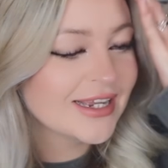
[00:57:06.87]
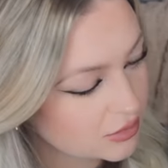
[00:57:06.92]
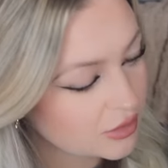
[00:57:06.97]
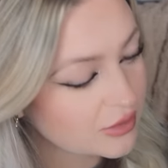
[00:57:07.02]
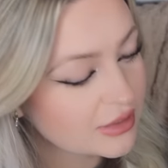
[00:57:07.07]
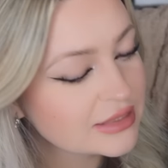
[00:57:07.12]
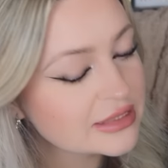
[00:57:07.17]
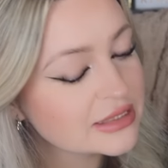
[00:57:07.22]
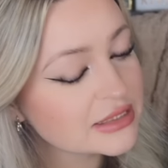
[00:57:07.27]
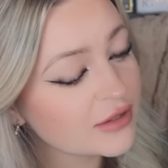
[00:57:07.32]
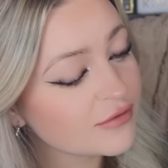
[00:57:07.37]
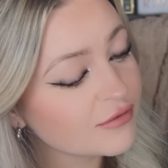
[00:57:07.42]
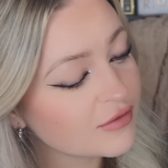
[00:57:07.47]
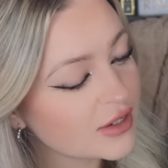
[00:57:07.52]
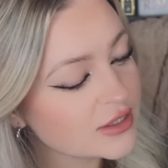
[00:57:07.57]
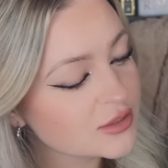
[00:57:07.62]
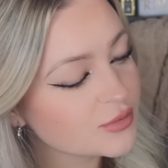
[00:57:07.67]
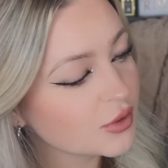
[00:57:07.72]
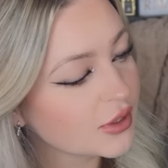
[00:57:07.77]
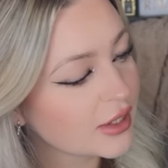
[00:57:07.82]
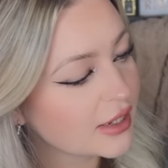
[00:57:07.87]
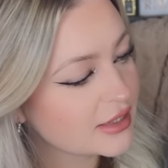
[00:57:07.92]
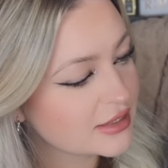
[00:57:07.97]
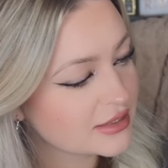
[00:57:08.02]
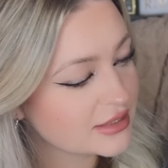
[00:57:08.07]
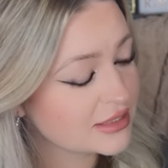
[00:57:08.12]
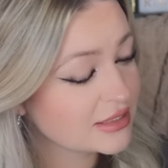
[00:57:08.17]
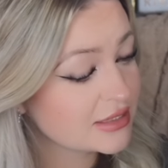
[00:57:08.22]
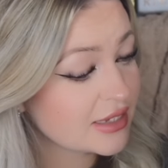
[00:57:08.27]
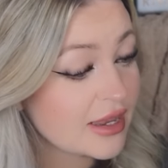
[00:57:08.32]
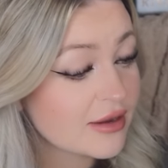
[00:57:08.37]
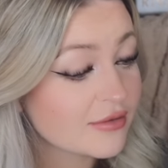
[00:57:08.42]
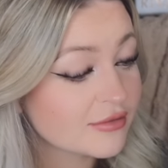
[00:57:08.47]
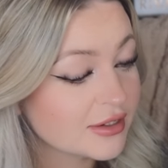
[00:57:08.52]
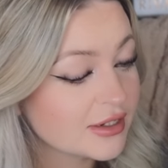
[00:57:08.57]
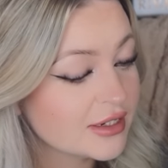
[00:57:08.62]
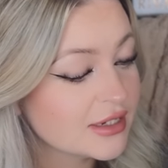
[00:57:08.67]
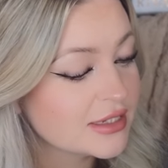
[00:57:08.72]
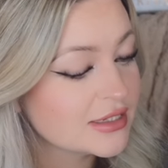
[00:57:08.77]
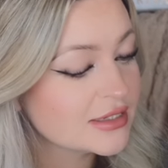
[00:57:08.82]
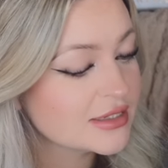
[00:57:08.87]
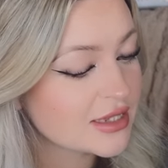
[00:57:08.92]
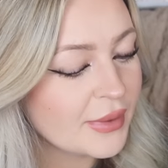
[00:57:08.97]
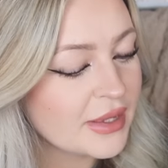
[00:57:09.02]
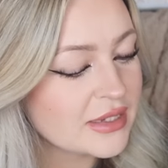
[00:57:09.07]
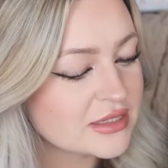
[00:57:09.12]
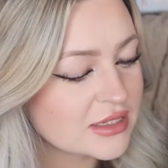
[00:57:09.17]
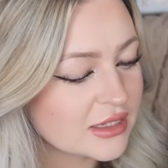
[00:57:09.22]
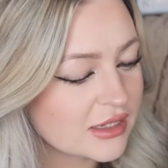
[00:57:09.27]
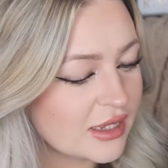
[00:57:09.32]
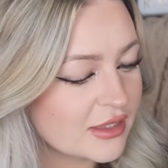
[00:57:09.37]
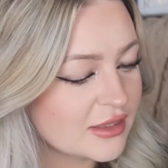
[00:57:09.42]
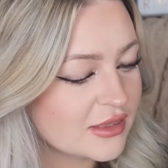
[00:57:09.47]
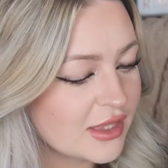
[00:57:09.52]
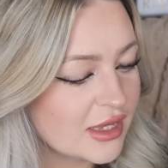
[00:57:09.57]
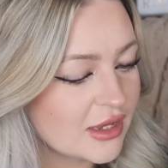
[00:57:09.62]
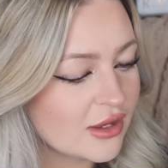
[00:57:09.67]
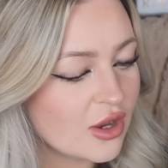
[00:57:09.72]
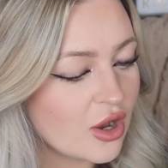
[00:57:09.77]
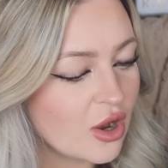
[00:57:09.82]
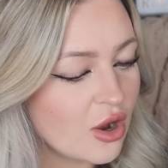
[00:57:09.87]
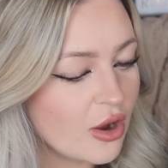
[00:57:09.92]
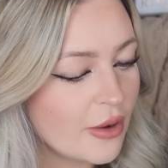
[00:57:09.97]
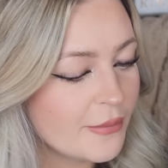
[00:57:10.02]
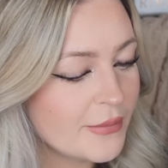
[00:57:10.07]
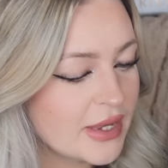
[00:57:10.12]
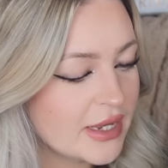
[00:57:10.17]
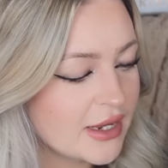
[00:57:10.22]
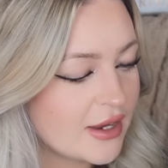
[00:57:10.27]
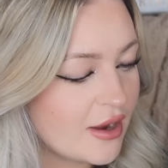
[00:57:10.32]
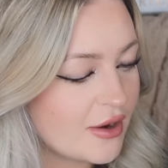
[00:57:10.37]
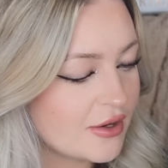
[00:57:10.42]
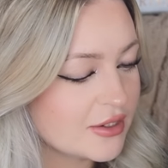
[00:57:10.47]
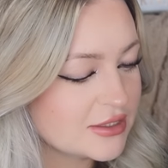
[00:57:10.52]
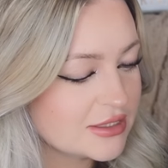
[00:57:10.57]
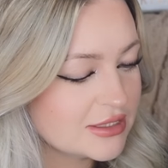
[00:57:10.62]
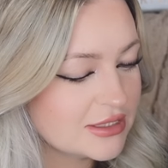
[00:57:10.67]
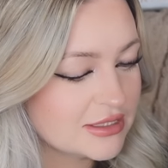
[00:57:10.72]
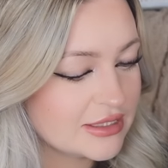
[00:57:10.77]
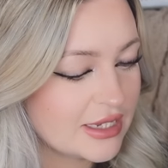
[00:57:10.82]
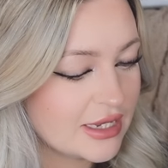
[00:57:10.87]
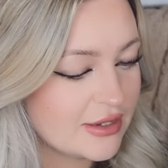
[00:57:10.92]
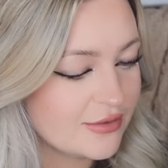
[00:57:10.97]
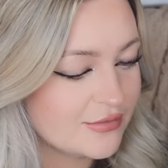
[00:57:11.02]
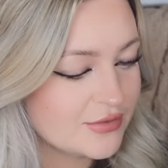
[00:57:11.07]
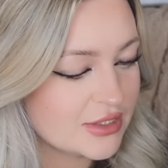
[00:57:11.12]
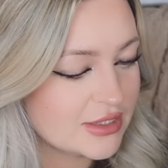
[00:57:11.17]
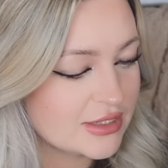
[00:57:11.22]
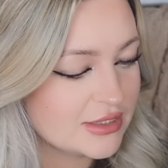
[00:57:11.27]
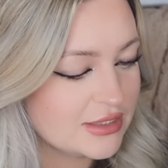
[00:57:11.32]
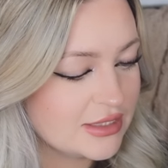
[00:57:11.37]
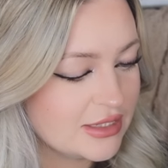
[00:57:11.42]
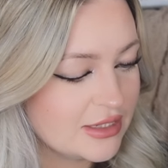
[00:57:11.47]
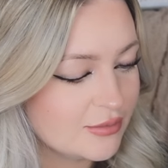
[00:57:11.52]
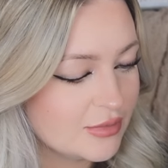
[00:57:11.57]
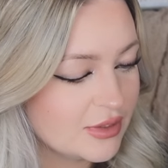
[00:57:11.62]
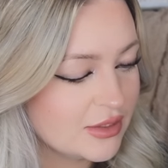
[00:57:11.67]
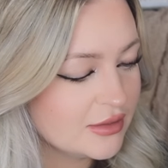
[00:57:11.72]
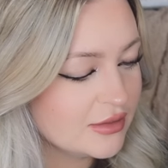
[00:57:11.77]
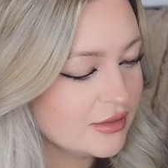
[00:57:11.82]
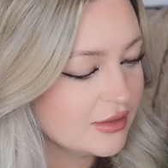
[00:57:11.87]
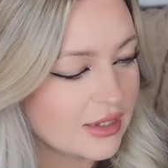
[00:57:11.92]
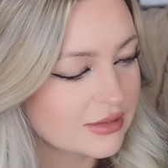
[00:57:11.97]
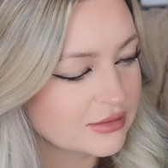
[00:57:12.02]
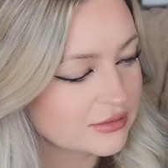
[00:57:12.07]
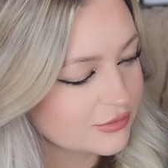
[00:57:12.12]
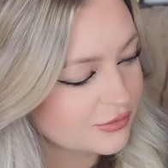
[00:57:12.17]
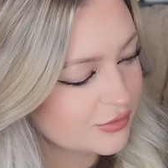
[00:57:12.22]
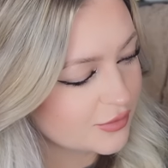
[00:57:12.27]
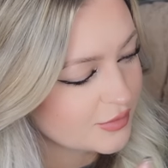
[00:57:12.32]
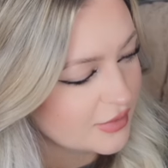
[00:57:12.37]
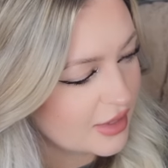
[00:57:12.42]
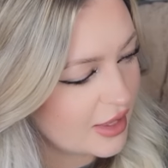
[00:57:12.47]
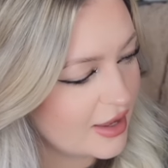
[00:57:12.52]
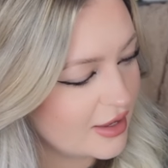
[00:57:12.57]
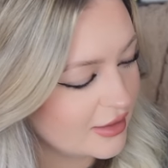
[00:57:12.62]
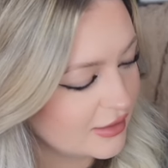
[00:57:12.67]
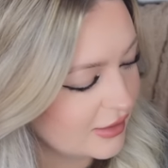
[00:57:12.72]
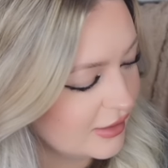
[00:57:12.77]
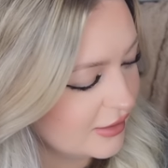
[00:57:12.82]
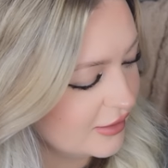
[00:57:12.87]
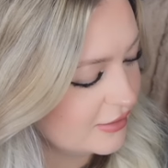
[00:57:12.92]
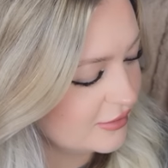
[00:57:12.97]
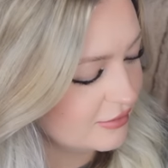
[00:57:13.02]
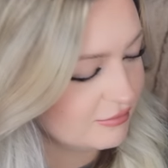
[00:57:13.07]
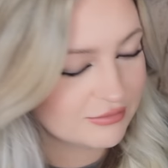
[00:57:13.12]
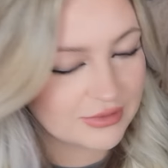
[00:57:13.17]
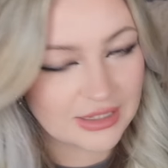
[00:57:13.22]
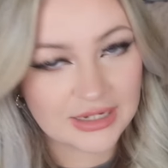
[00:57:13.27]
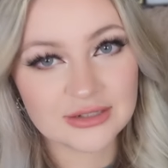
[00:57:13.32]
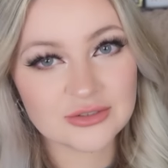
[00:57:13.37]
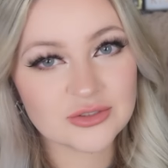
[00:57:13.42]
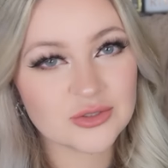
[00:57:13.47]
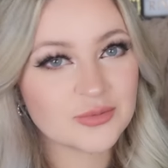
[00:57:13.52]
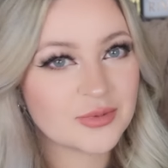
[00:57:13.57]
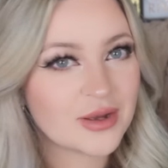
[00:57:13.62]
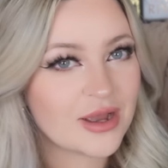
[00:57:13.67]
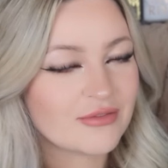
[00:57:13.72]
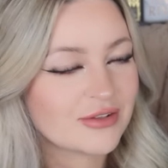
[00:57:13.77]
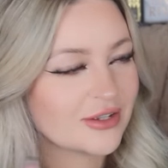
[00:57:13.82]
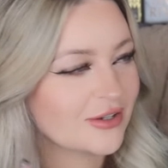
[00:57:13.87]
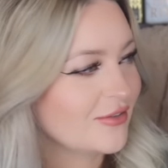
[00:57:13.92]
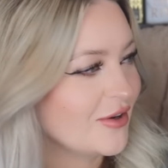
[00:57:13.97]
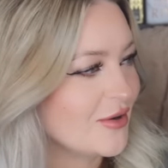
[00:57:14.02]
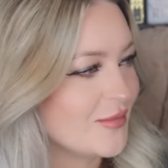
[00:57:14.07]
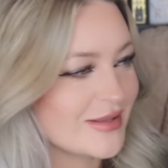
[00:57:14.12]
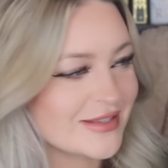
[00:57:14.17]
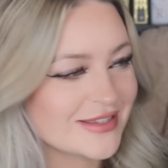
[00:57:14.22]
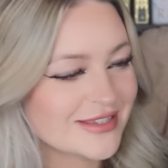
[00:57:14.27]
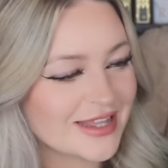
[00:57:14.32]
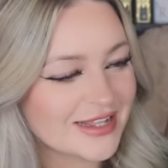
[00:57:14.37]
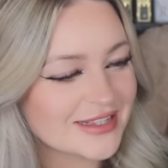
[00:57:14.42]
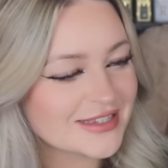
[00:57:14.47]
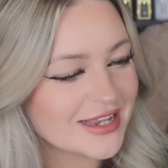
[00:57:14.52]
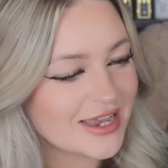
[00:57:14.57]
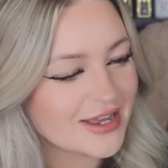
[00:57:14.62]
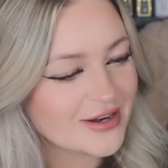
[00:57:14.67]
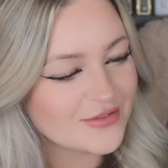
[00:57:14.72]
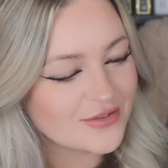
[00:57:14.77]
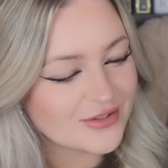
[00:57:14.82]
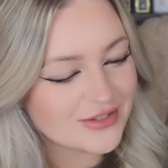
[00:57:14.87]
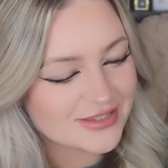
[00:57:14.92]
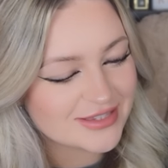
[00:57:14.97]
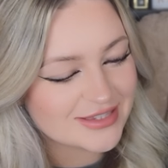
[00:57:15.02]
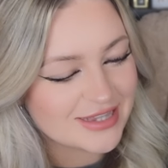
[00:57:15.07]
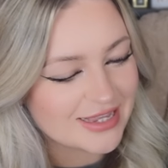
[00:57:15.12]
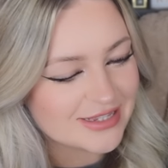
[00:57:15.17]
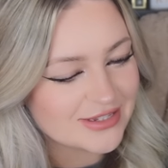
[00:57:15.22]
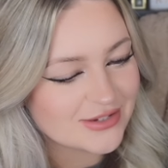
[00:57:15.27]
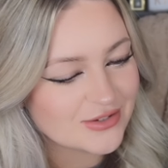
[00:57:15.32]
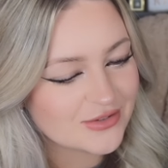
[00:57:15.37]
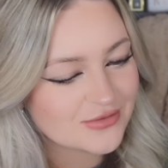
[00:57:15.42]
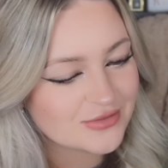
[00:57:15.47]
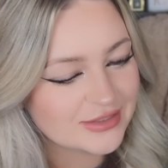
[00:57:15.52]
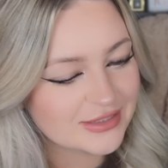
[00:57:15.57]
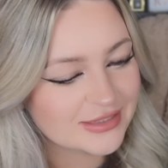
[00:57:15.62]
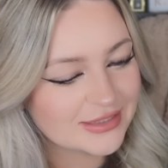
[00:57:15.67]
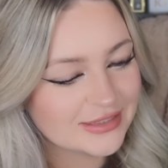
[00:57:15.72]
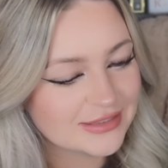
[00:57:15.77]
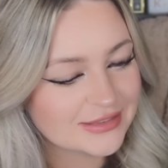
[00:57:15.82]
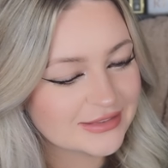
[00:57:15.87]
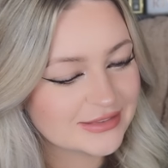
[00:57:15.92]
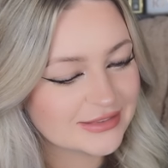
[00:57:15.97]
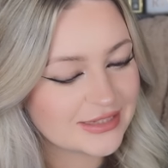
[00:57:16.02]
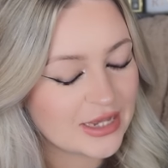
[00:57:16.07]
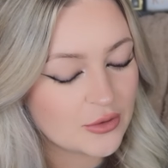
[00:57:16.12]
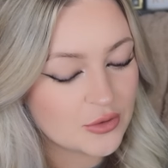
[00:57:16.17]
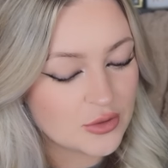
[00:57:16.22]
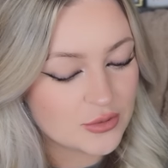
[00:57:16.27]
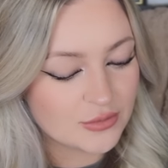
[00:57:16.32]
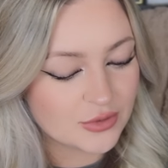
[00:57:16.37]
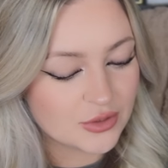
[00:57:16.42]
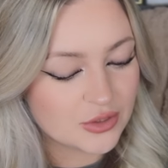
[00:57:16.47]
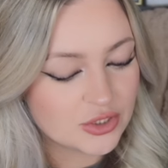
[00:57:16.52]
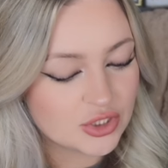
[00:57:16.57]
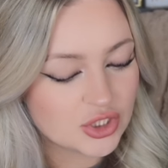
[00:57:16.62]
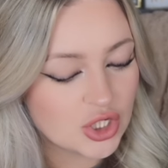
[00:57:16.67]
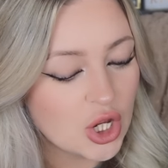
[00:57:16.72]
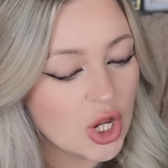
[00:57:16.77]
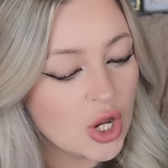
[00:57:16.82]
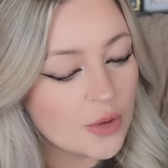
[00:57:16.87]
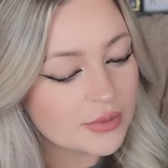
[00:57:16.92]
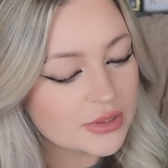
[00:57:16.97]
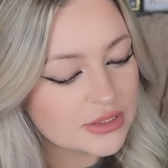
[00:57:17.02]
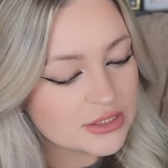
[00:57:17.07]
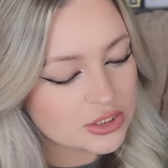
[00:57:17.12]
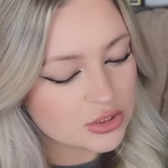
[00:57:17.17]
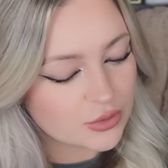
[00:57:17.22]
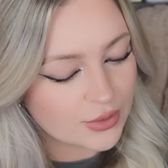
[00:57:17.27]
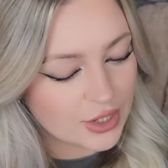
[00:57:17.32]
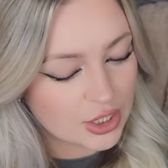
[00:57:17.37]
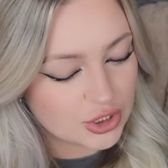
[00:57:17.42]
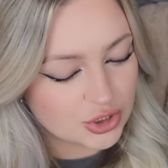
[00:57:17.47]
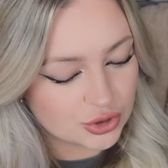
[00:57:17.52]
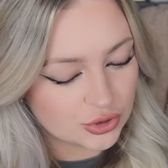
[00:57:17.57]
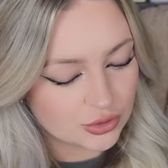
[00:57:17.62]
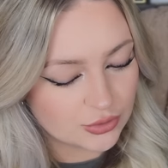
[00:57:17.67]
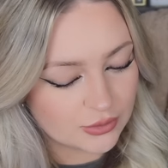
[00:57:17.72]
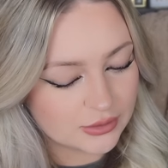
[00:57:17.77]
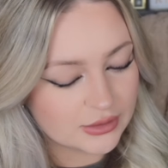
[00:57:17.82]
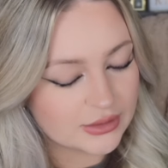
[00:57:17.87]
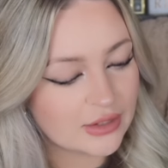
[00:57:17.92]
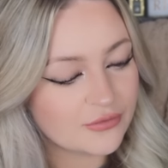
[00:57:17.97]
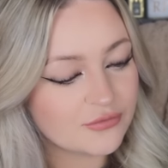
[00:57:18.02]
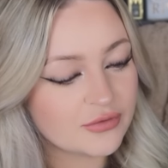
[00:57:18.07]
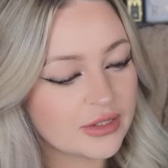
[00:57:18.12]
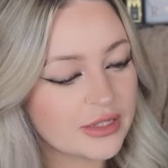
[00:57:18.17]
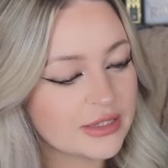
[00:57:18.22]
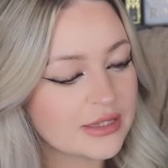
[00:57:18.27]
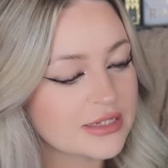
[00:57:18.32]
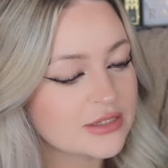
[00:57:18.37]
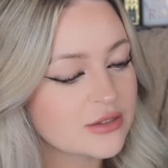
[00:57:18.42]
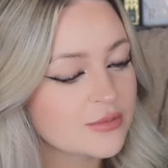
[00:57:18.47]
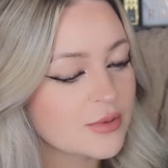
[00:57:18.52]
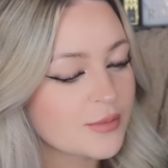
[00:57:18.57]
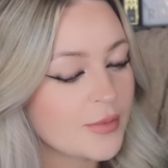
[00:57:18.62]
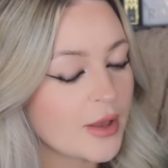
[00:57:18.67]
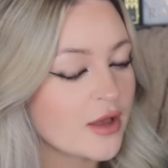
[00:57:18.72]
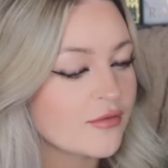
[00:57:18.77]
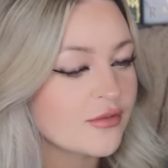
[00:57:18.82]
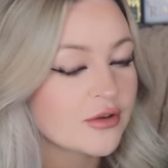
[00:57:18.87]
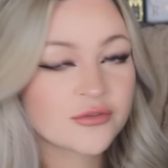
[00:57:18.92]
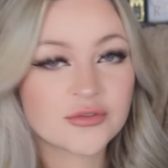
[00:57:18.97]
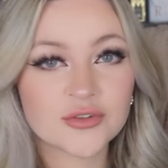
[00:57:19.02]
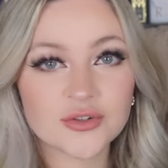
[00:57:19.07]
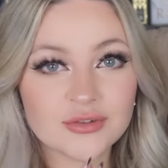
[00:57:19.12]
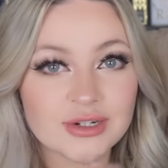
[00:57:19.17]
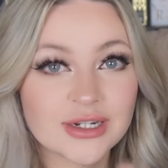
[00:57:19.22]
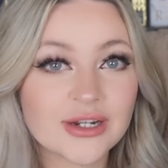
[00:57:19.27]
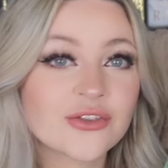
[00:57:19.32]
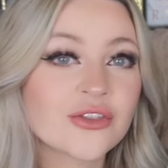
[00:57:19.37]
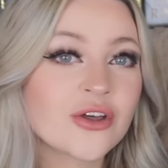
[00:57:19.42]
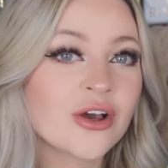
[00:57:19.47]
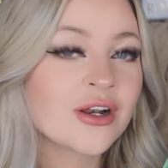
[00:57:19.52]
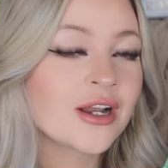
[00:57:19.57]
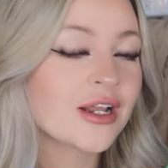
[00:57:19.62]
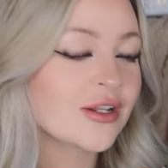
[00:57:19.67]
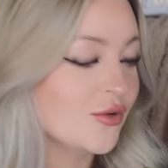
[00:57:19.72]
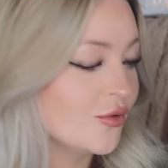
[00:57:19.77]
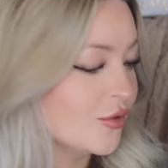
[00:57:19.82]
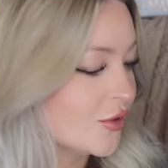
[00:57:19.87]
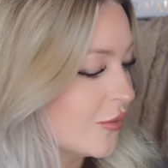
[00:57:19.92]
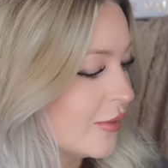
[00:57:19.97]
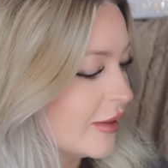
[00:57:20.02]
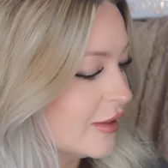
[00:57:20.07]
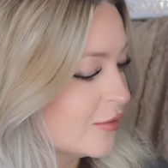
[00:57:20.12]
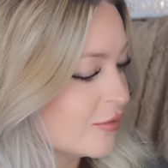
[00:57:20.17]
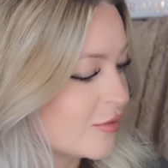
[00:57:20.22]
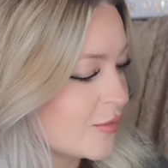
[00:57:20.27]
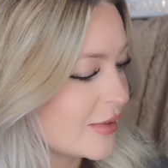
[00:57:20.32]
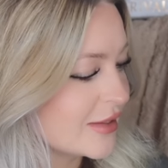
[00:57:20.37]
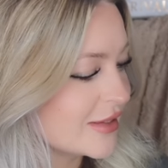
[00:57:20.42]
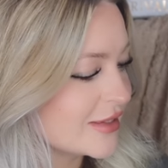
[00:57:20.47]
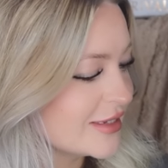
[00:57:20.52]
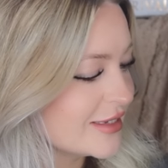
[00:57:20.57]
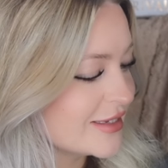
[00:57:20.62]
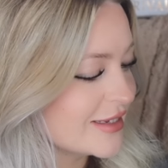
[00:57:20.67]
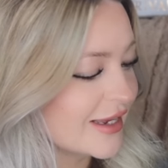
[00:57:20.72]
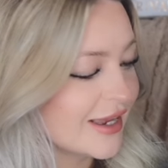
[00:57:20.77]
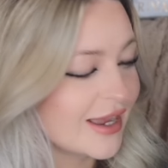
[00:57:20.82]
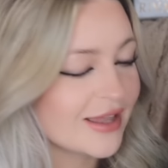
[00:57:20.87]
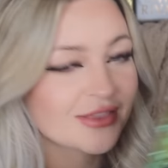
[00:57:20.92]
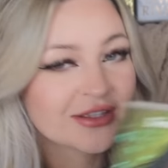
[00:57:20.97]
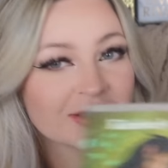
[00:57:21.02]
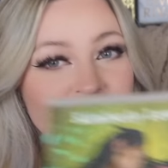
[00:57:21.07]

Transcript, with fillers: So this is the first book in a series. Basically, I think our main character saves a demon, and from there, like, they end up having a romance. That's kind of all it says. It doesn't really tell you much, but this is quite a short one, and I feel like this would be perfect for a readathon, and you all know I love romantasy, and